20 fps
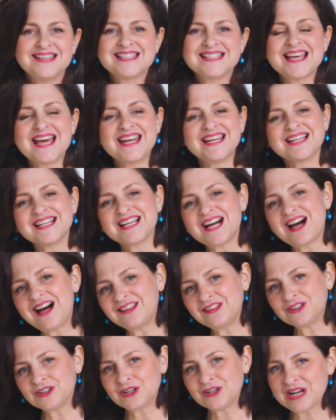This added
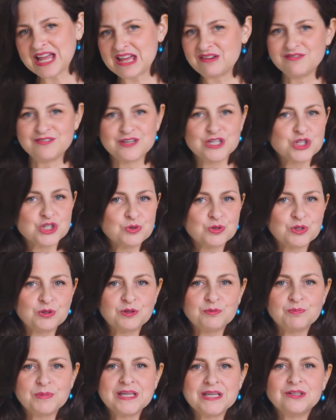color and visual
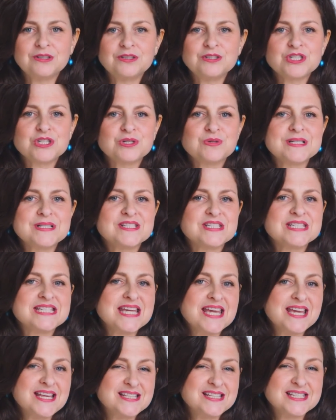appeal to his
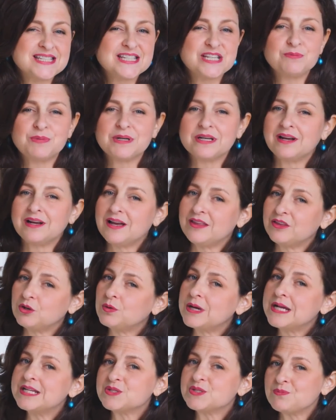tasty but
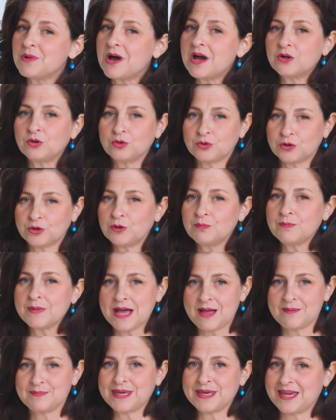otherwise monochrome
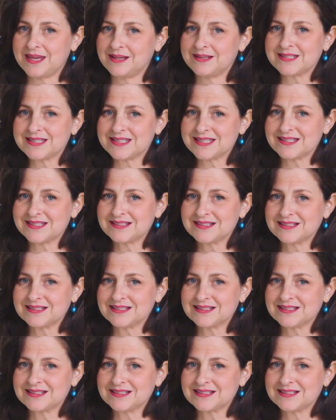cupcakes.